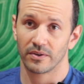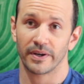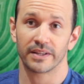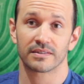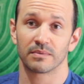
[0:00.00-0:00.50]

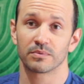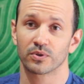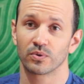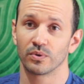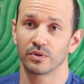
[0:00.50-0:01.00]
right? Some
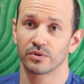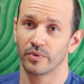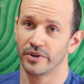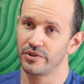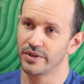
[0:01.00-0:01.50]
schools,
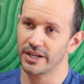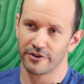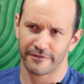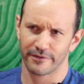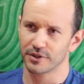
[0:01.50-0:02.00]
when you get
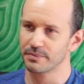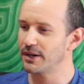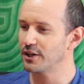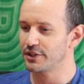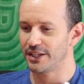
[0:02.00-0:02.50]
your first
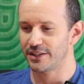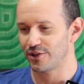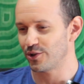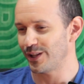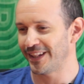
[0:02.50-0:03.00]
belt, you need to
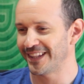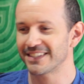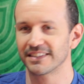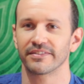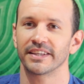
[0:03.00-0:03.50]
know a
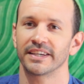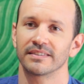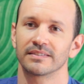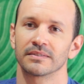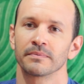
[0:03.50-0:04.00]
list of
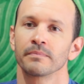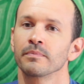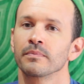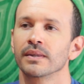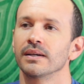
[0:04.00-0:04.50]
things.
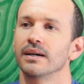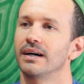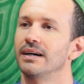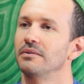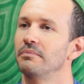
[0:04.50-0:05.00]

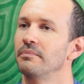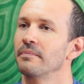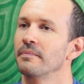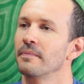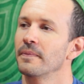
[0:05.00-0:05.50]

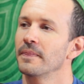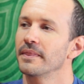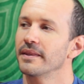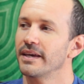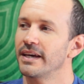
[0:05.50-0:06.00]

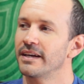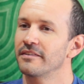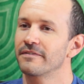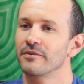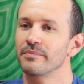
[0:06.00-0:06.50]

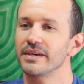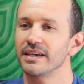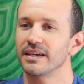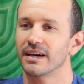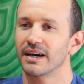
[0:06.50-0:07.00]
And for
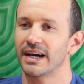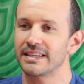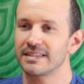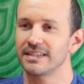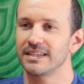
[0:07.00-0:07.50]
me,
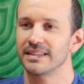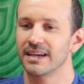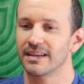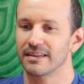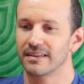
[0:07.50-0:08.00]
I see
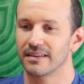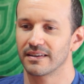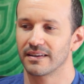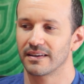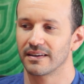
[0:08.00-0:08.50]
that
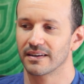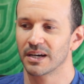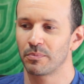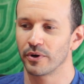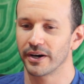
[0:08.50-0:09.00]

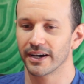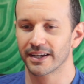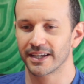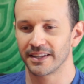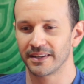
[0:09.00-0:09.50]
capoeira
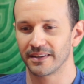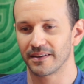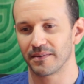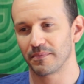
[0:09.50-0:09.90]
can